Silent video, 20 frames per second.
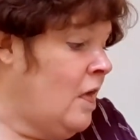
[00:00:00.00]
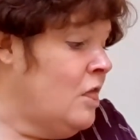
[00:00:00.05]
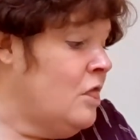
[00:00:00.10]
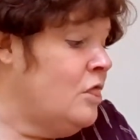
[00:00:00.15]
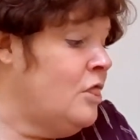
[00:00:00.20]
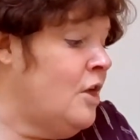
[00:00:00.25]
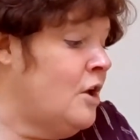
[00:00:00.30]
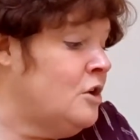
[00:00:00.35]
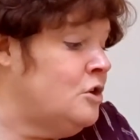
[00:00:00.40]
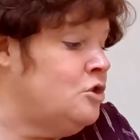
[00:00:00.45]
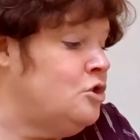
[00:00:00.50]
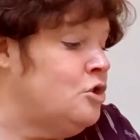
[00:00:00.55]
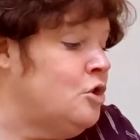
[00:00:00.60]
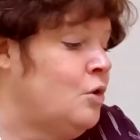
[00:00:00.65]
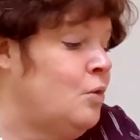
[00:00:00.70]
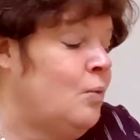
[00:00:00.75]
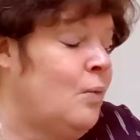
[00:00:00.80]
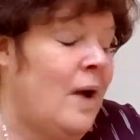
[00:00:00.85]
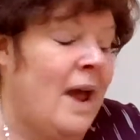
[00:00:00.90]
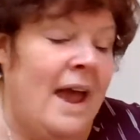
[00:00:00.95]
The
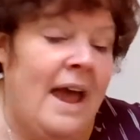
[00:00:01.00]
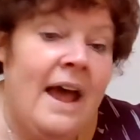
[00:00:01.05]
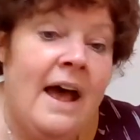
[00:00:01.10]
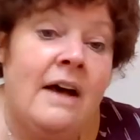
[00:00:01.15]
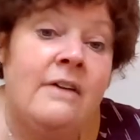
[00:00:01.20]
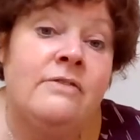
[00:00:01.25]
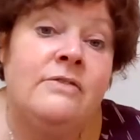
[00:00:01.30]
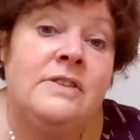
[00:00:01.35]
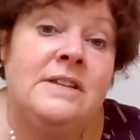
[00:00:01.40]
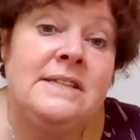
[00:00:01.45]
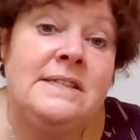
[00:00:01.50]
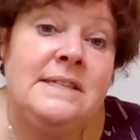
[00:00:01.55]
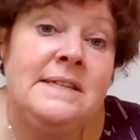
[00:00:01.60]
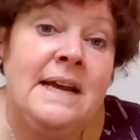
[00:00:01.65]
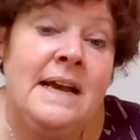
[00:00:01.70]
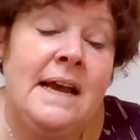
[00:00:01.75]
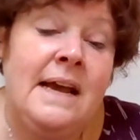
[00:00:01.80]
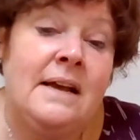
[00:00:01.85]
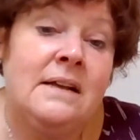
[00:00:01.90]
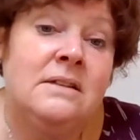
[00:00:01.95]
giraffe
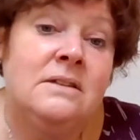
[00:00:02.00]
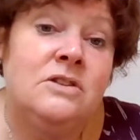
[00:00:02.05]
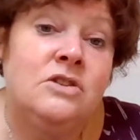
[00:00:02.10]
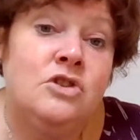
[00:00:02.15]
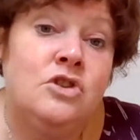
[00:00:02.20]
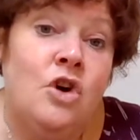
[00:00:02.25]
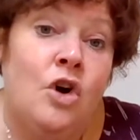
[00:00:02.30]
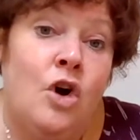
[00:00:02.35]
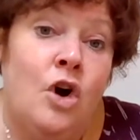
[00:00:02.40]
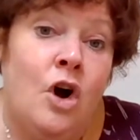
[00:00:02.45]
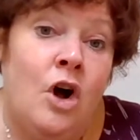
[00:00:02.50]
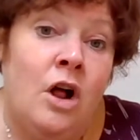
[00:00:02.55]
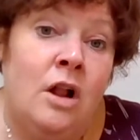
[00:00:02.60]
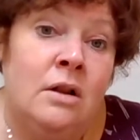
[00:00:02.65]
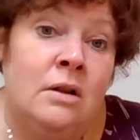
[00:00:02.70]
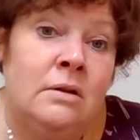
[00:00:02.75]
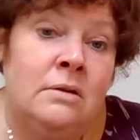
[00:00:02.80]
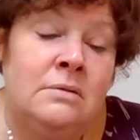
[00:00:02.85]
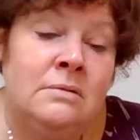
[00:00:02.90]
stands tall.